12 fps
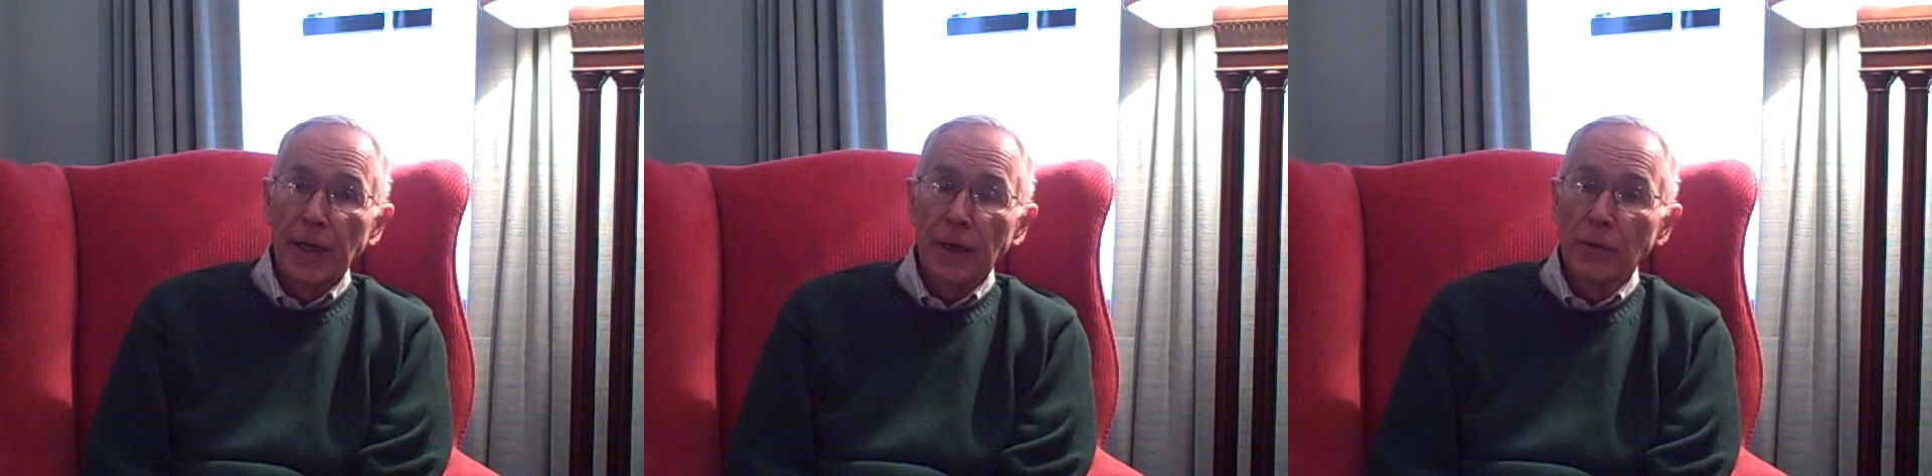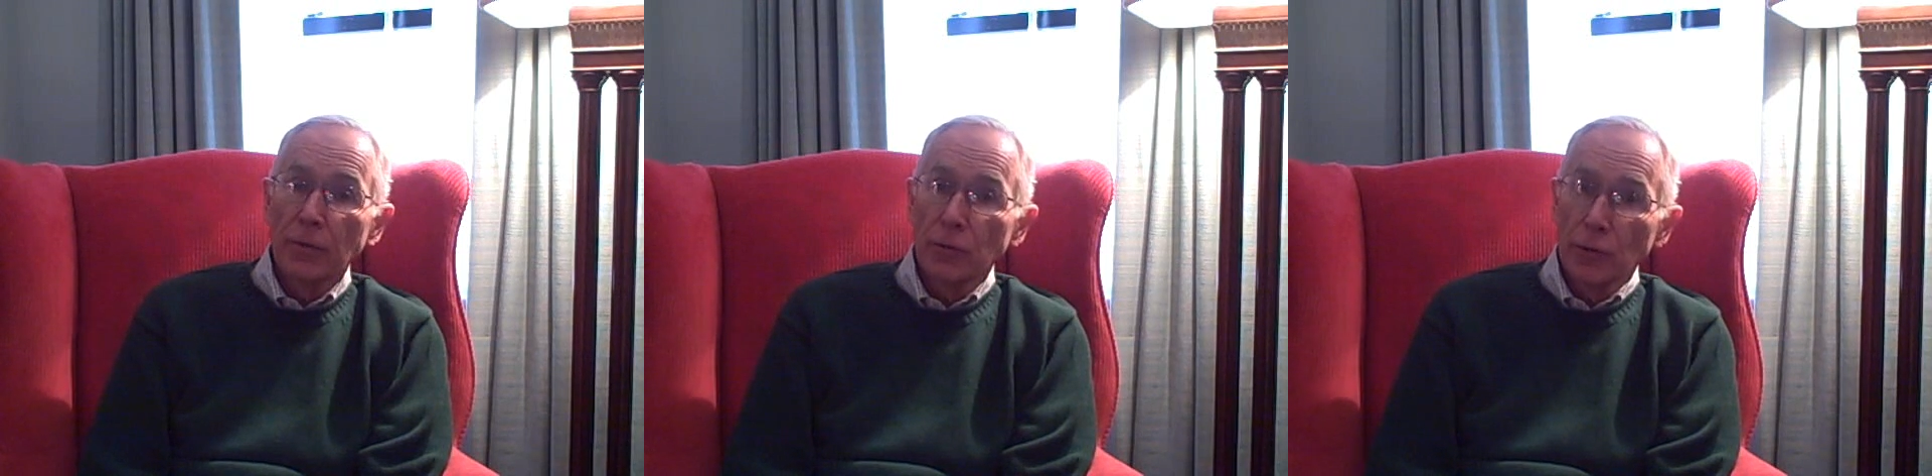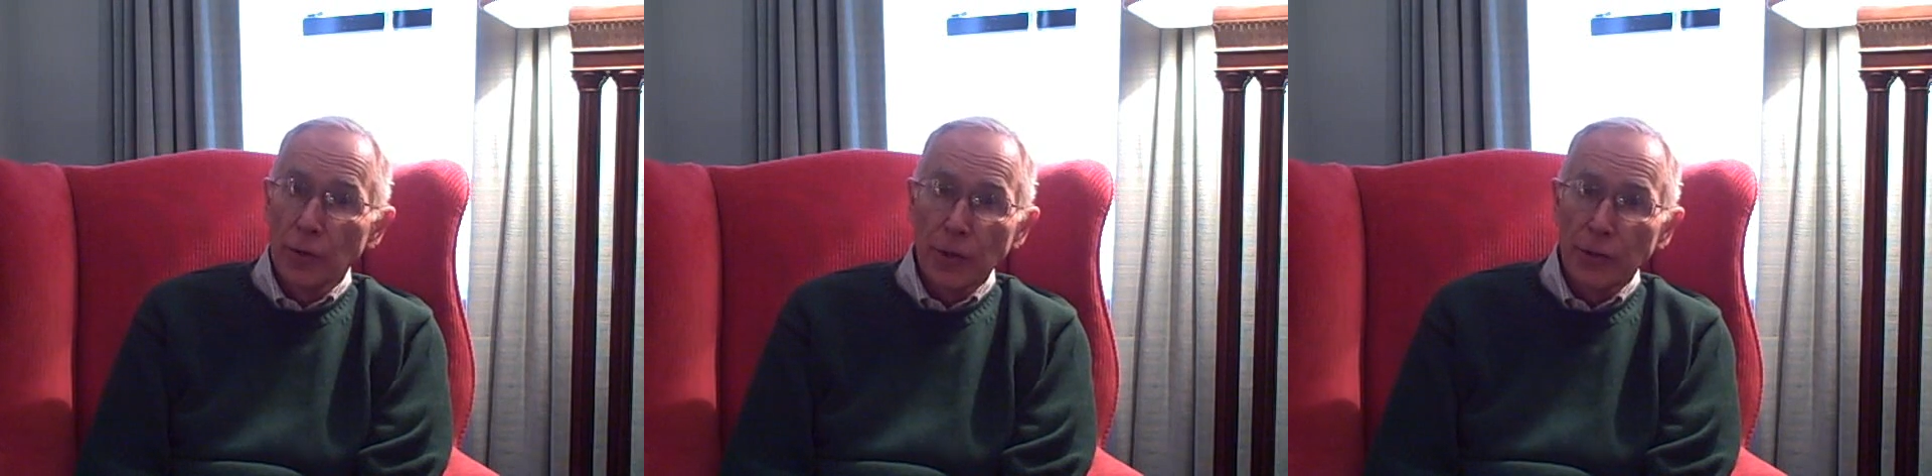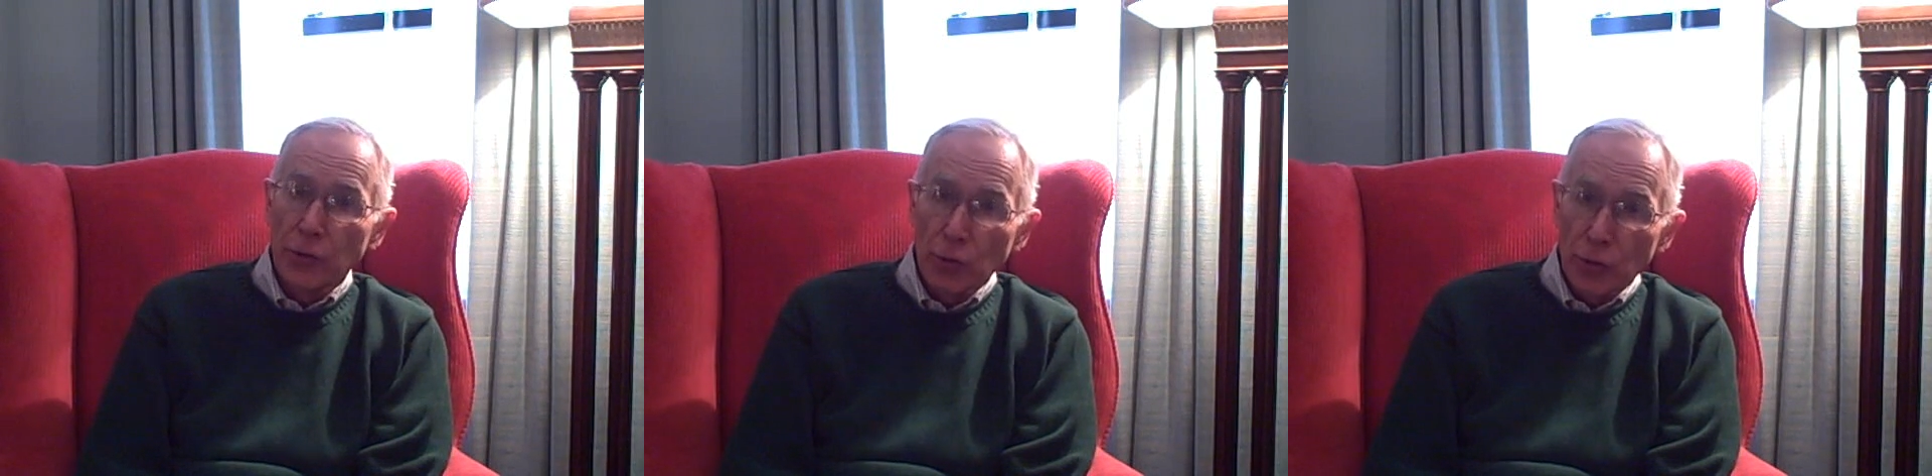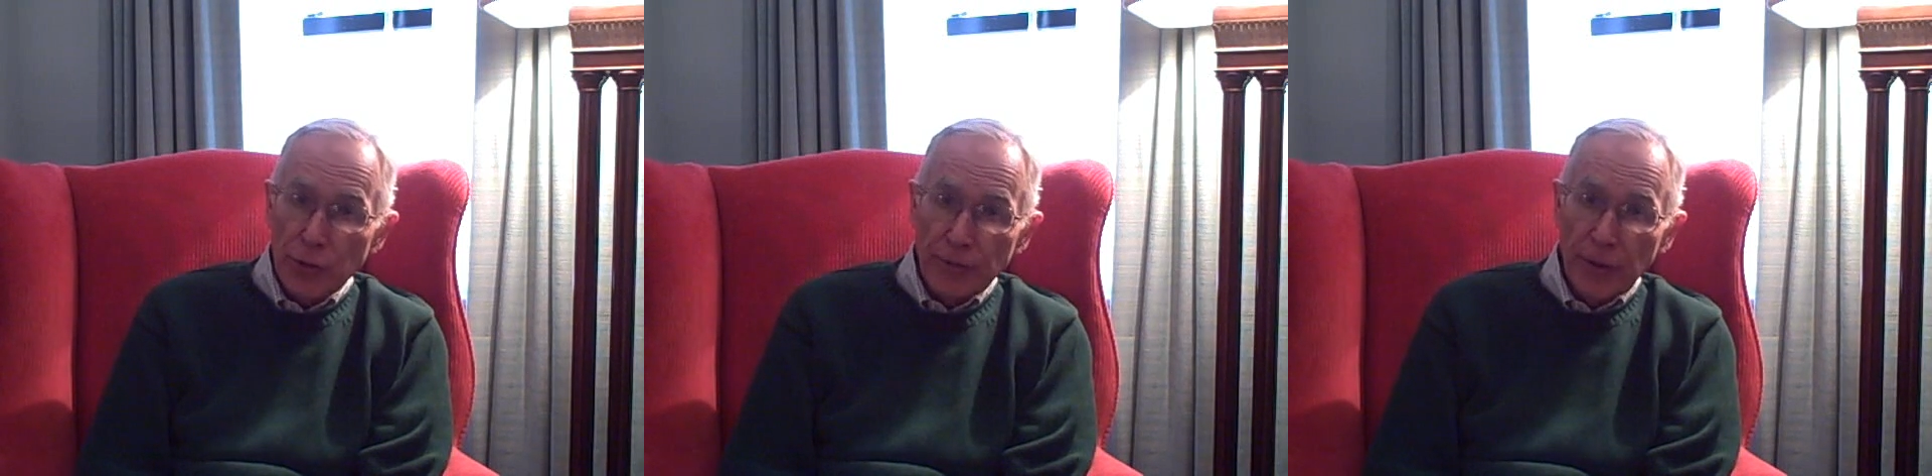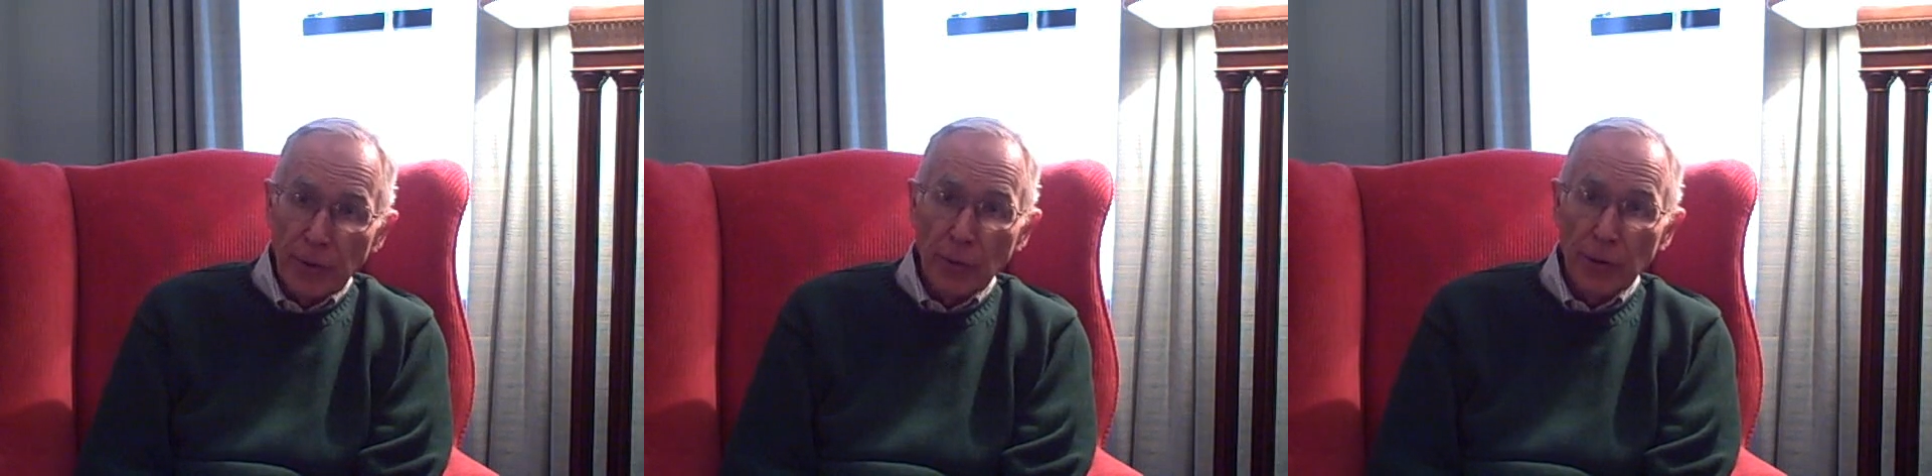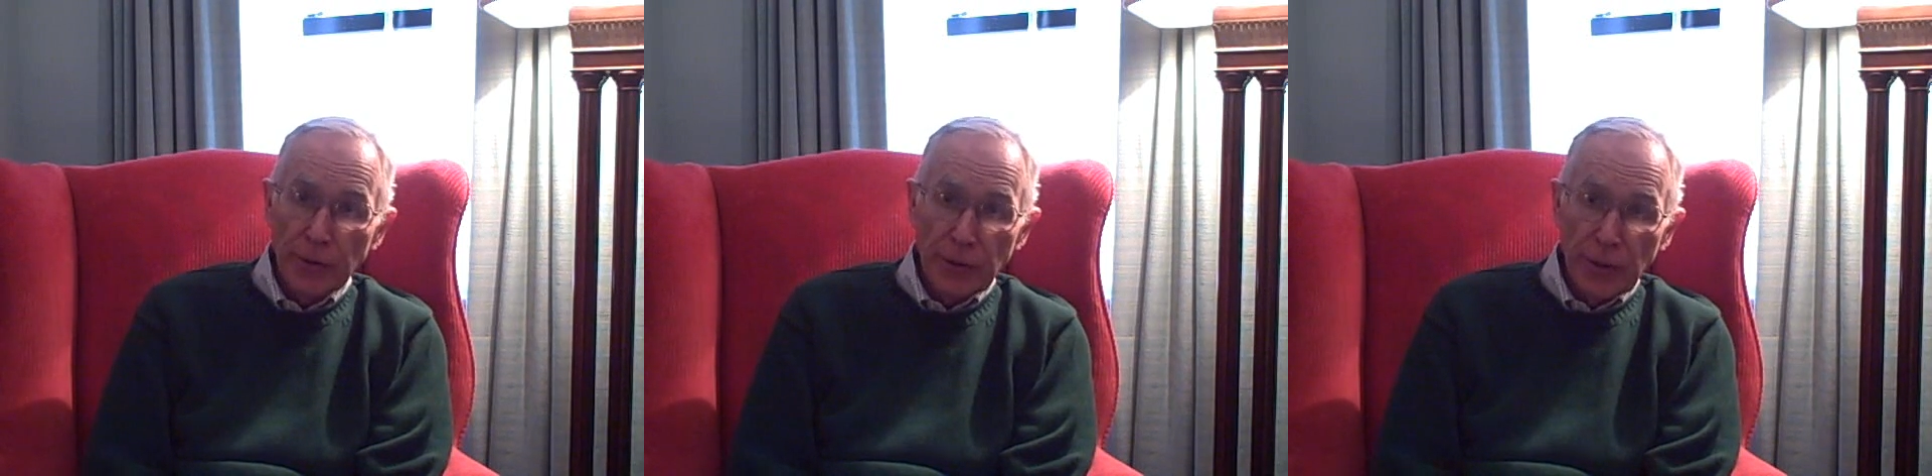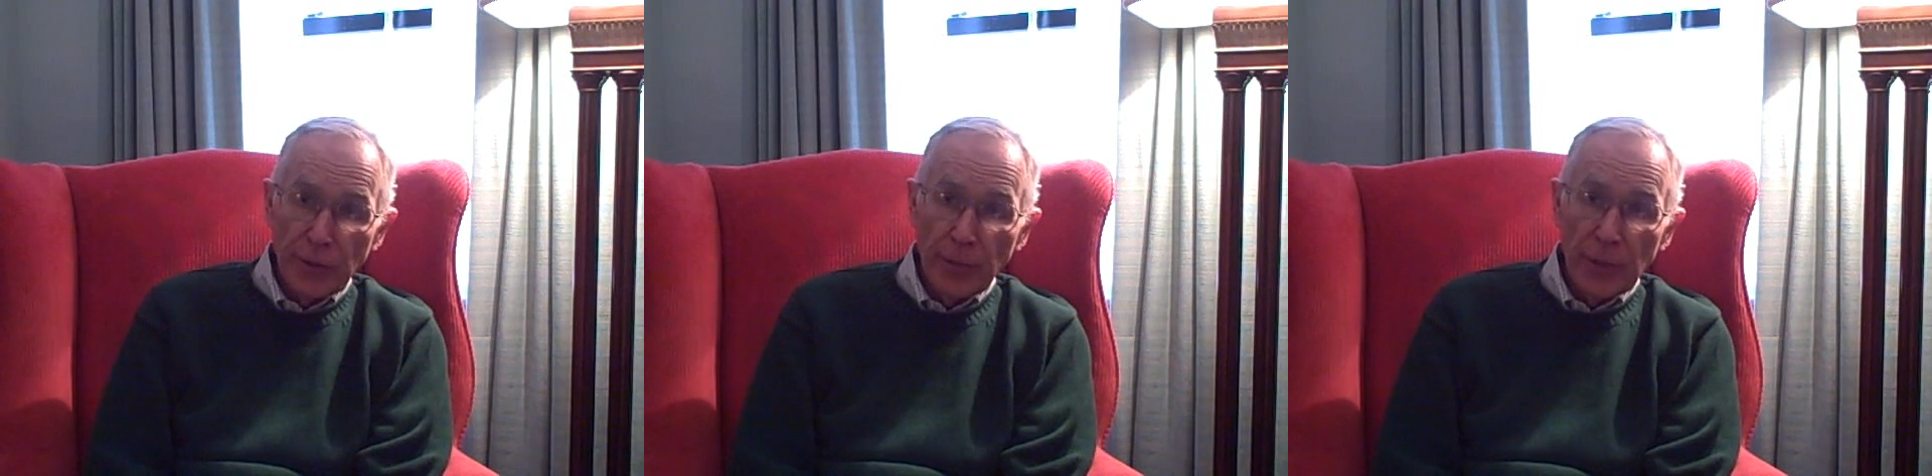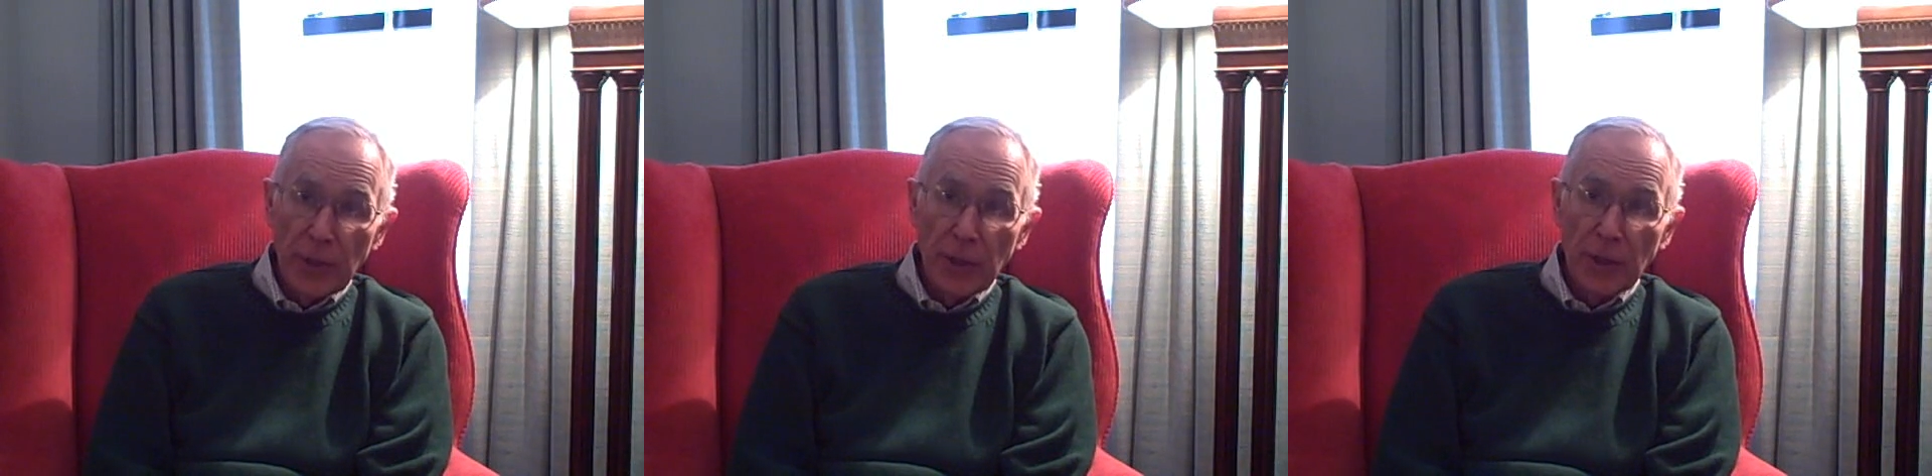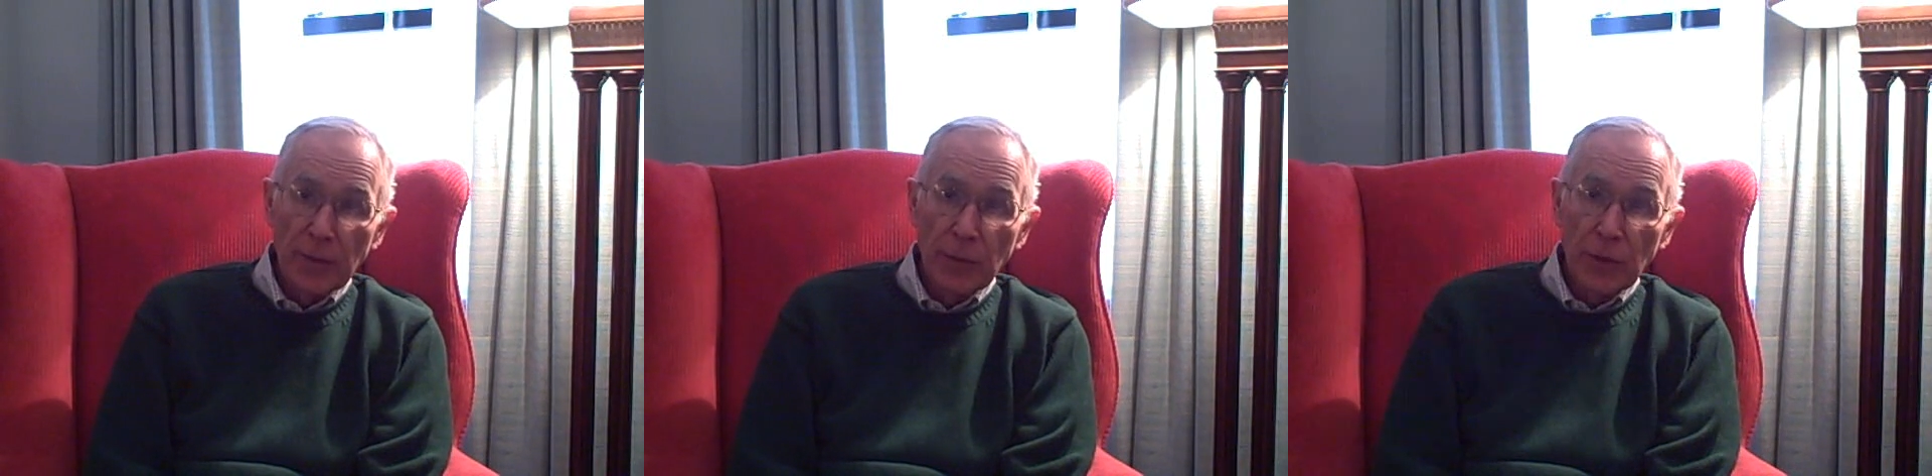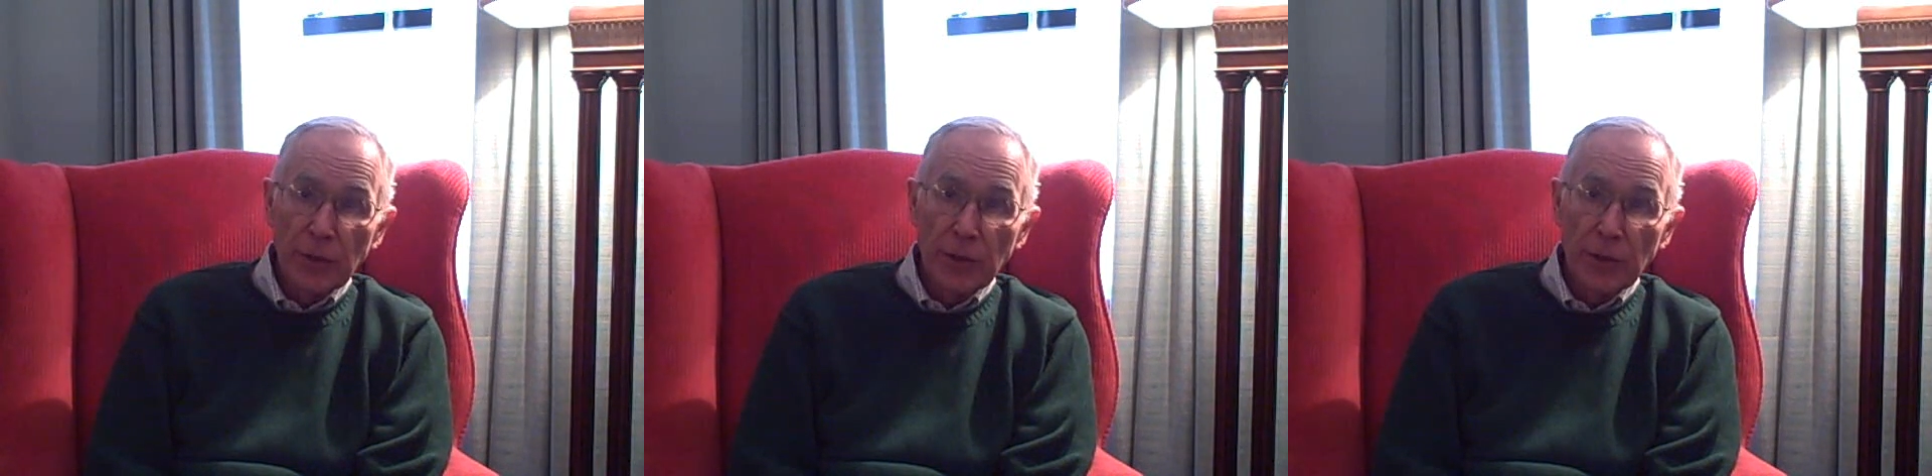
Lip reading: and George really didn't meet him